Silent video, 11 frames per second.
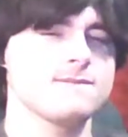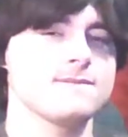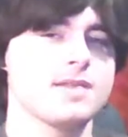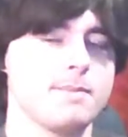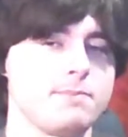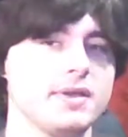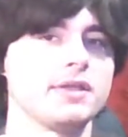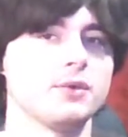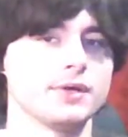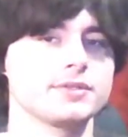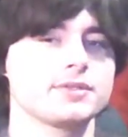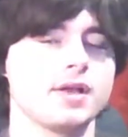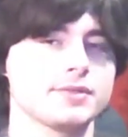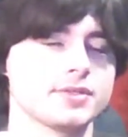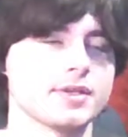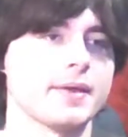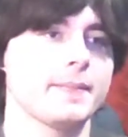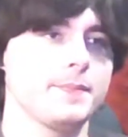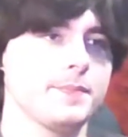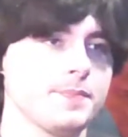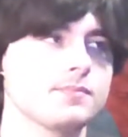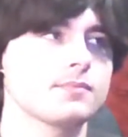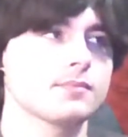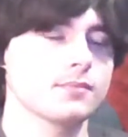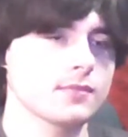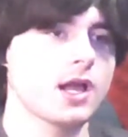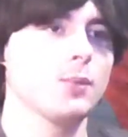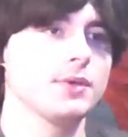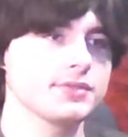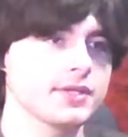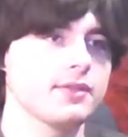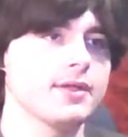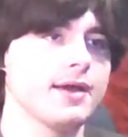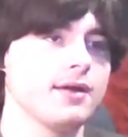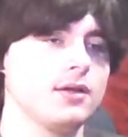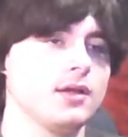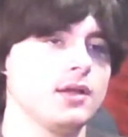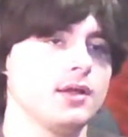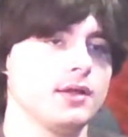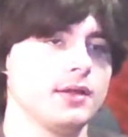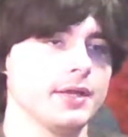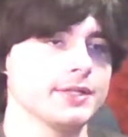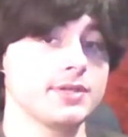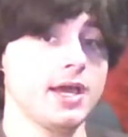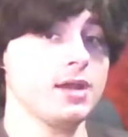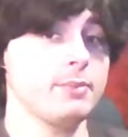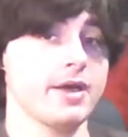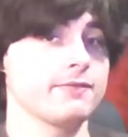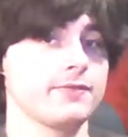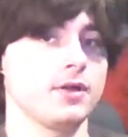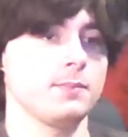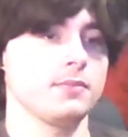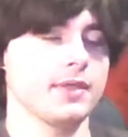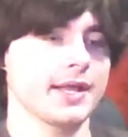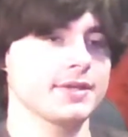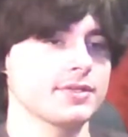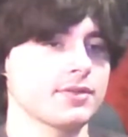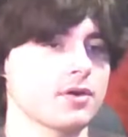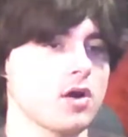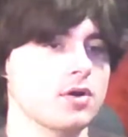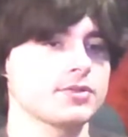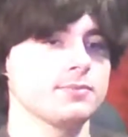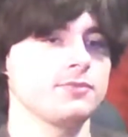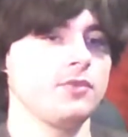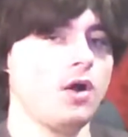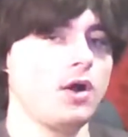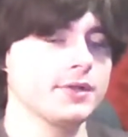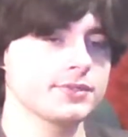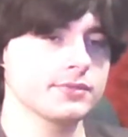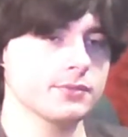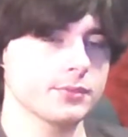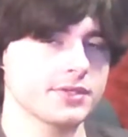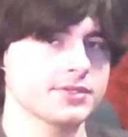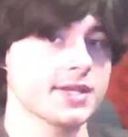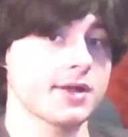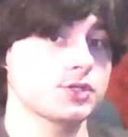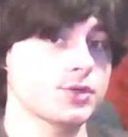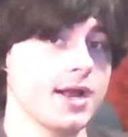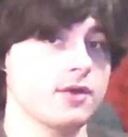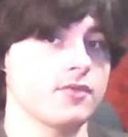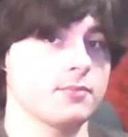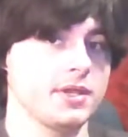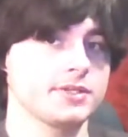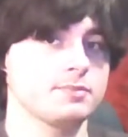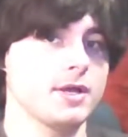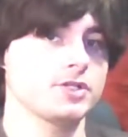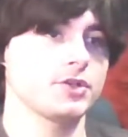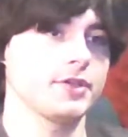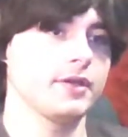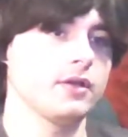ambiguous, I'll say. I will say that. It's not a bad film. Like I said, there are some flaws with the soundtrack, for me especially.